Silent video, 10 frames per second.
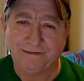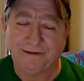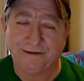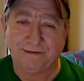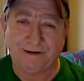
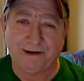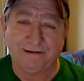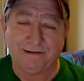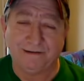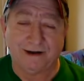First of all,
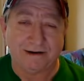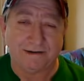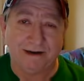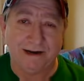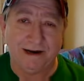it's
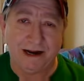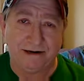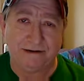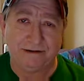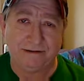sexual in
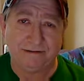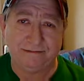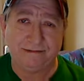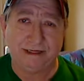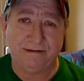nature.
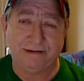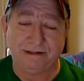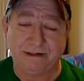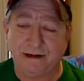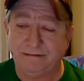It
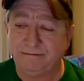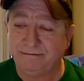was uh,